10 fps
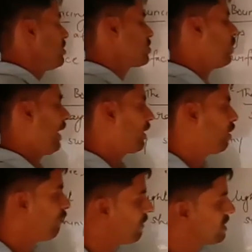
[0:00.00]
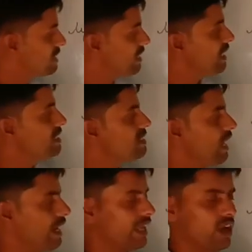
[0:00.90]
so angle of
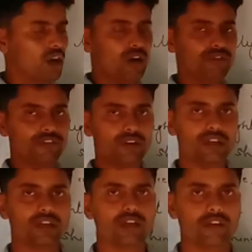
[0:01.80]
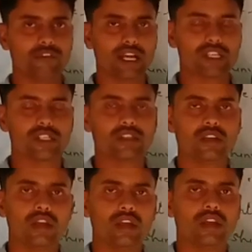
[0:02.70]
incidence and angle of
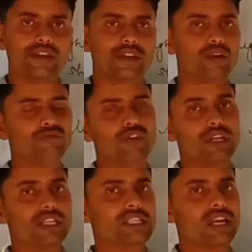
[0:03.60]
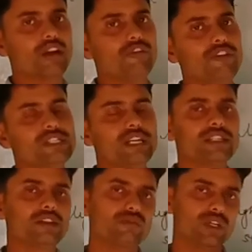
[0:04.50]
reflection. Now, what is angle of
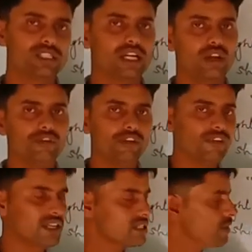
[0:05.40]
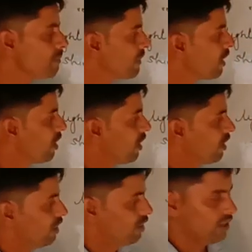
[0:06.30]
incidence and what is angle of reflection?
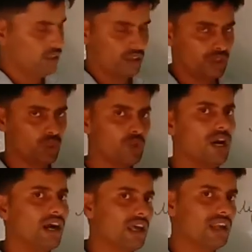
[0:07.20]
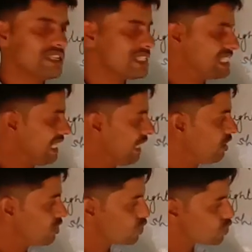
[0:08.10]
You are
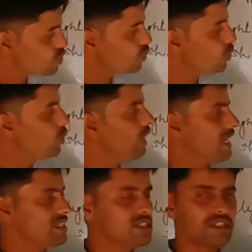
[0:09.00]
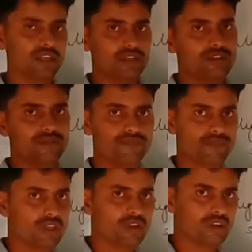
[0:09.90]
seeing two lines here.
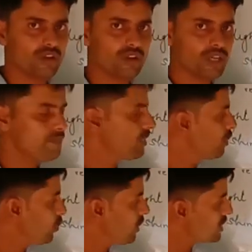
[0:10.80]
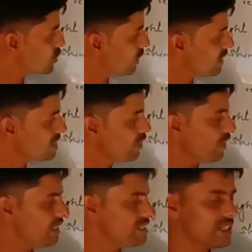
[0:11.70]
Okay, first one is
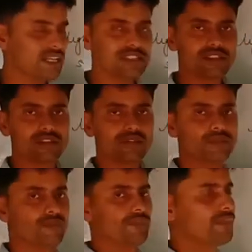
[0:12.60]
your incidence,